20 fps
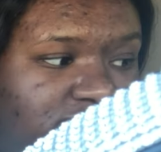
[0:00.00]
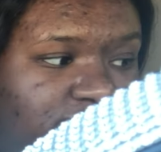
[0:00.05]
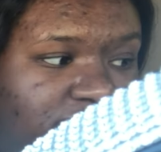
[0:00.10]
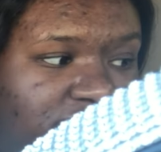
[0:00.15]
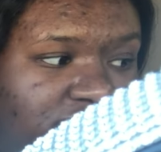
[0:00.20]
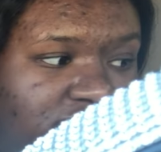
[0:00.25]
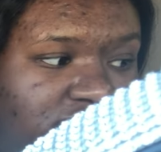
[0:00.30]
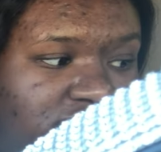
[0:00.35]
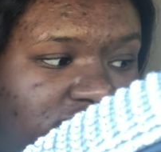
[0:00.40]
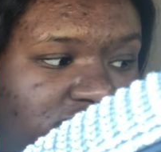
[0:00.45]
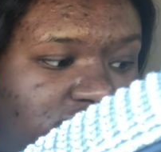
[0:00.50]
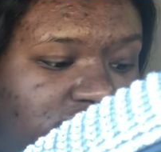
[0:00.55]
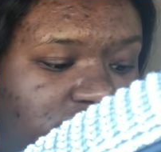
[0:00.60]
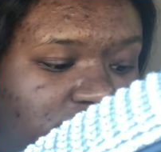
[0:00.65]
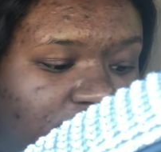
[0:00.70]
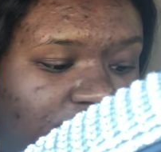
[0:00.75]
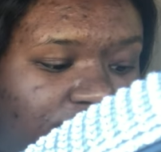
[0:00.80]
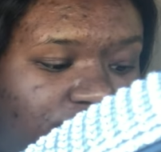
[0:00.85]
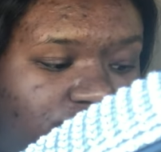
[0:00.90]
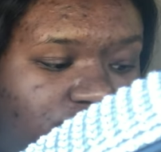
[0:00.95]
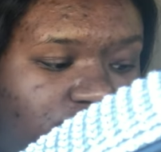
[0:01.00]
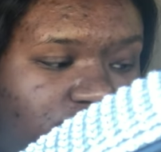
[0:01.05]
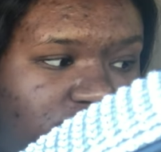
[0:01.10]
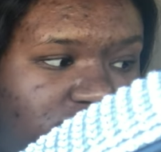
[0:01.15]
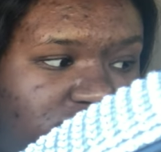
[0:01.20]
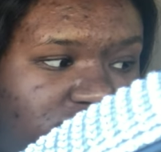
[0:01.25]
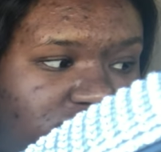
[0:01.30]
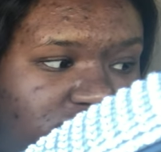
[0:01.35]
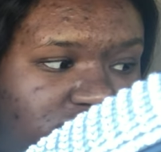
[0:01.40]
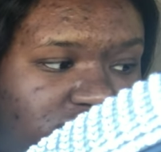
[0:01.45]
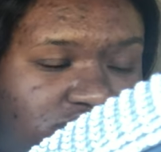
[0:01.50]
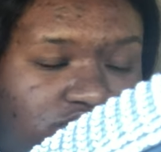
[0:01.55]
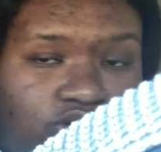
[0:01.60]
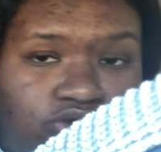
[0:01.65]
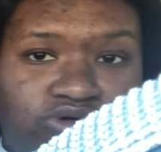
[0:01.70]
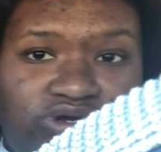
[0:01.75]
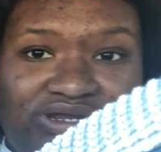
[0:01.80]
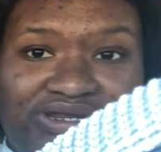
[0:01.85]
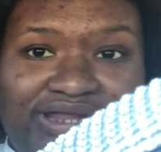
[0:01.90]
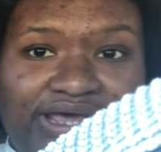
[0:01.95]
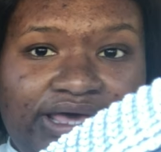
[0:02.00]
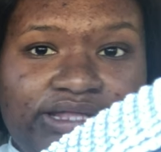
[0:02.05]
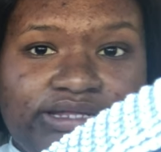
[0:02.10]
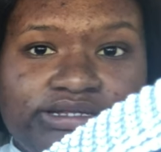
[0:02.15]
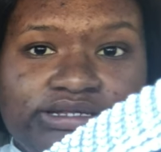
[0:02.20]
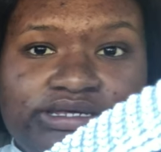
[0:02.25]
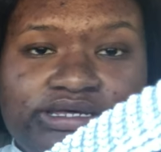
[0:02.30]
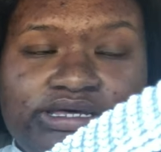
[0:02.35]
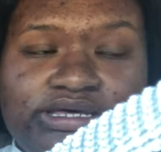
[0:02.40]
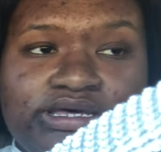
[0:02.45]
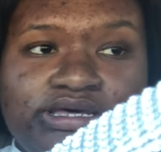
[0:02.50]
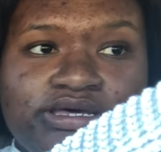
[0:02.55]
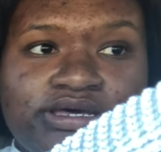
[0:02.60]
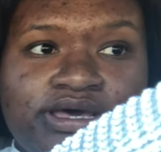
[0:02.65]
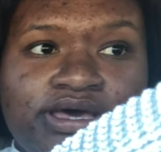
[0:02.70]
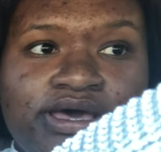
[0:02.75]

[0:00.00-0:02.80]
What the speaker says: because I use this on the daily.